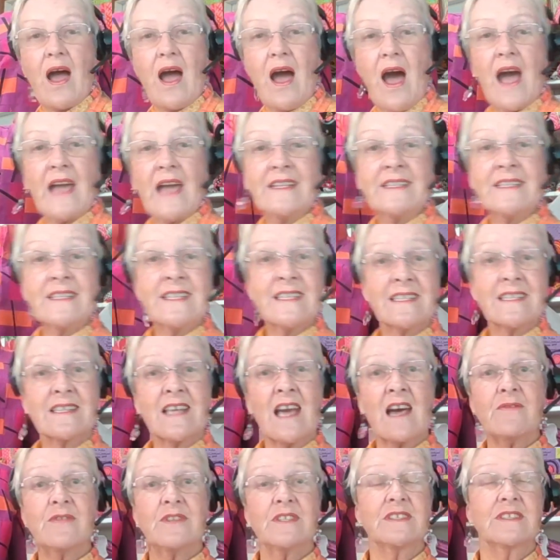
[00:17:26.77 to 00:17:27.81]
I
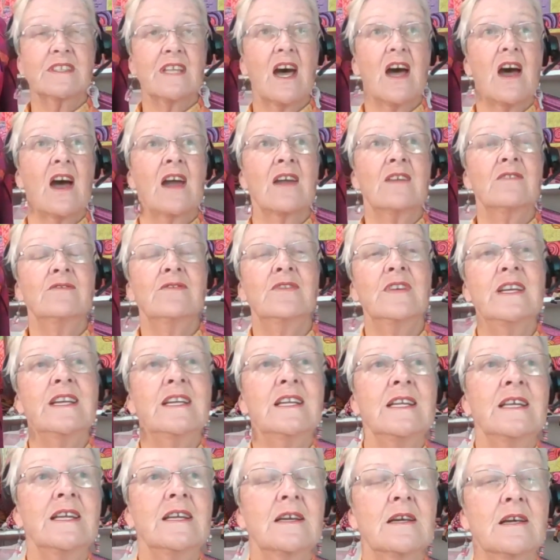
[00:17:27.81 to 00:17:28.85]
discovered that I
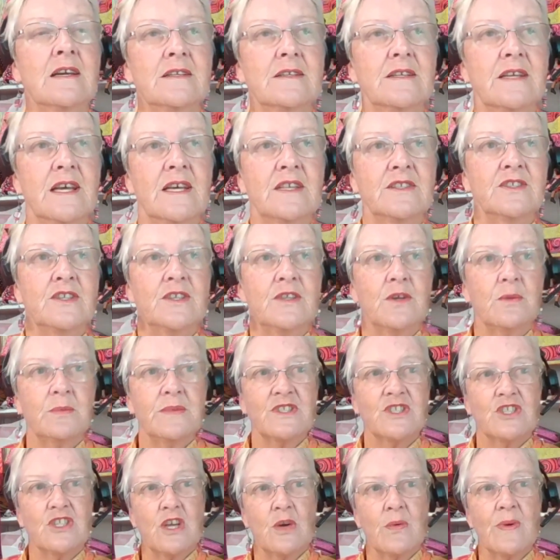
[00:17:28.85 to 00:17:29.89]
really,
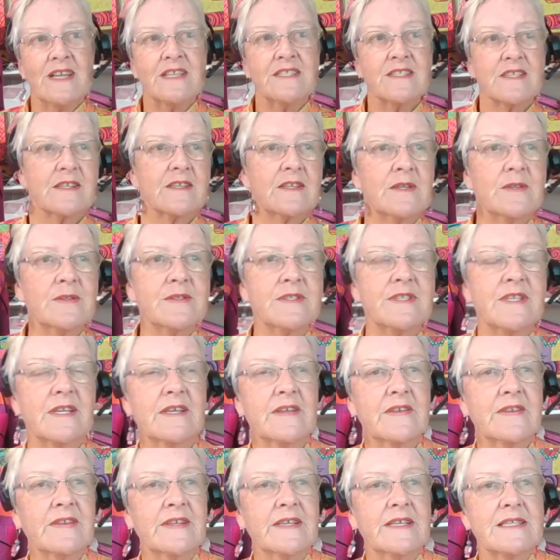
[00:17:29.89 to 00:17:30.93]
with Joanne's clothing
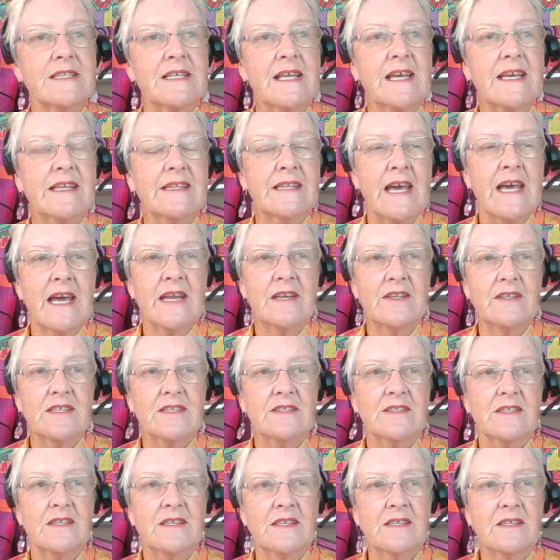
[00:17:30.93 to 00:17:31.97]
and things like that,
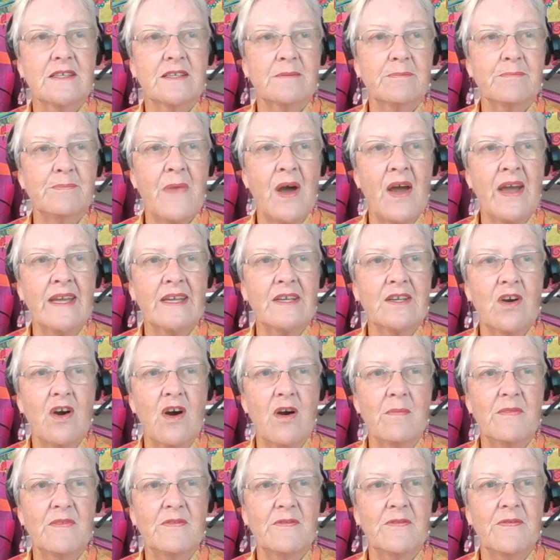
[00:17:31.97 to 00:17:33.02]
buying
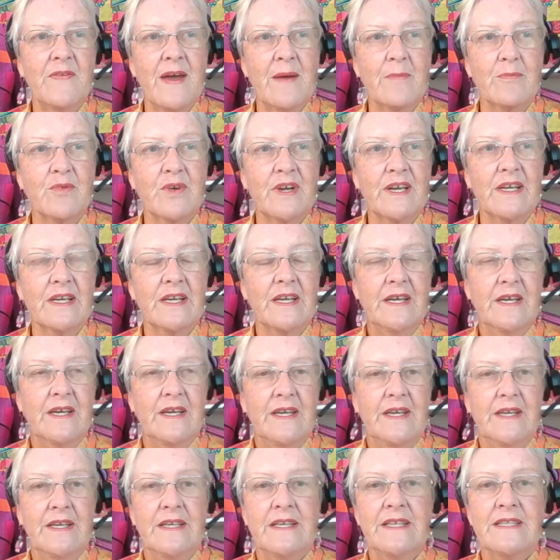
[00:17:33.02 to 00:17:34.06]
garment fabric
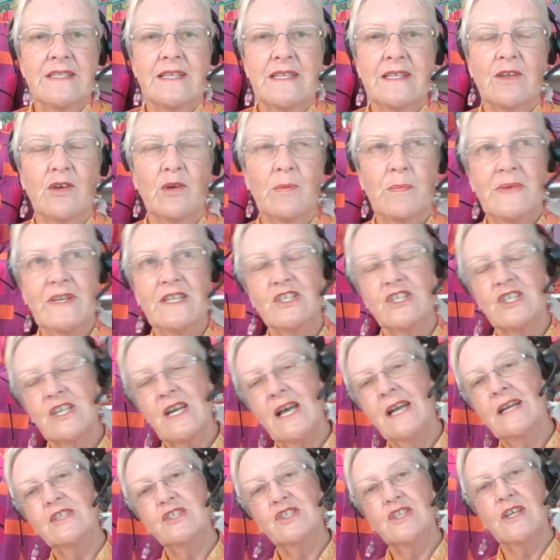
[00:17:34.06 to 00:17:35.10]
is a little bit
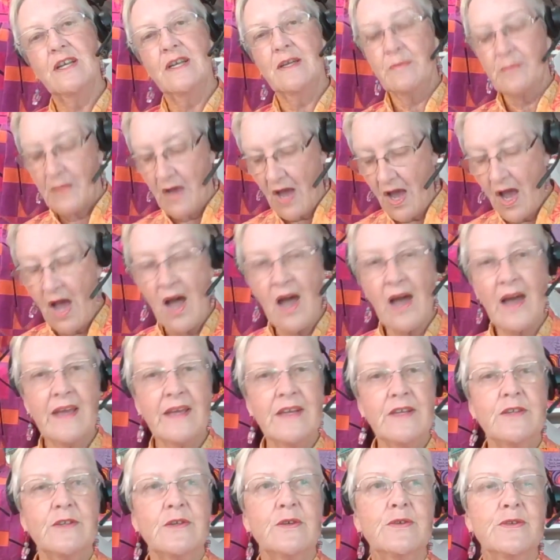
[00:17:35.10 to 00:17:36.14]
challenging, but I
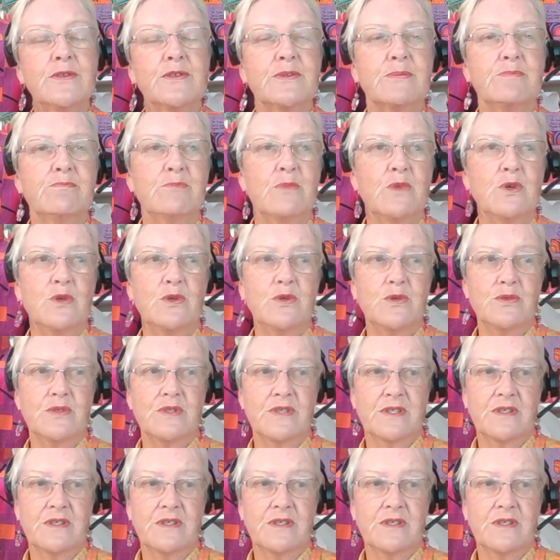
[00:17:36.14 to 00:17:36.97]
use Mood.